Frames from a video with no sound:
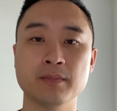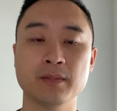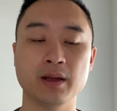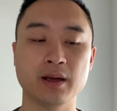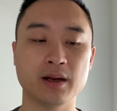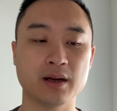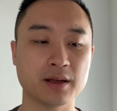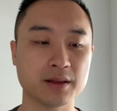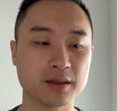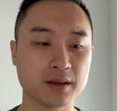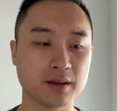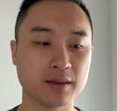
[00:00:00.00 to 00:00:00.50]

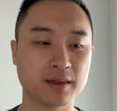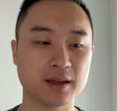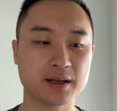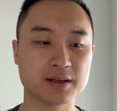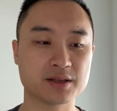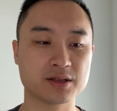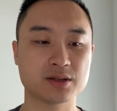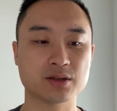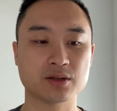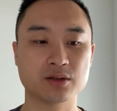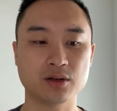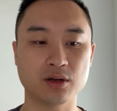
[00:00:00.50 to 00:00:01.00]
And I think
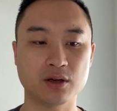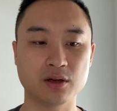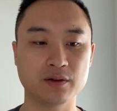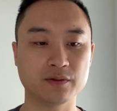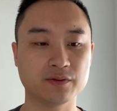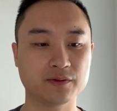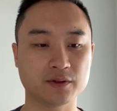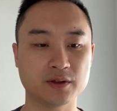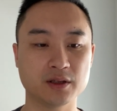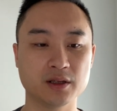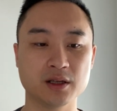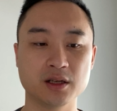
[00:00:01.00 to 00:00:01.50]
that's the call
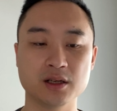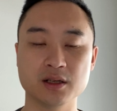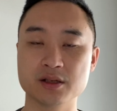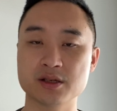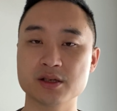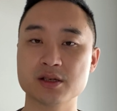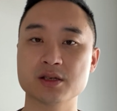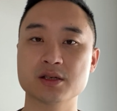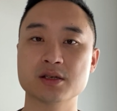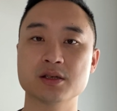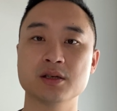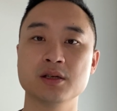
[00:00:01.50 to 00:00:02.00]
for
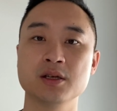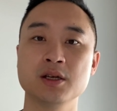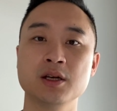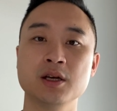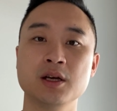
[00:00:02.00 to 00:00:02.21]
us,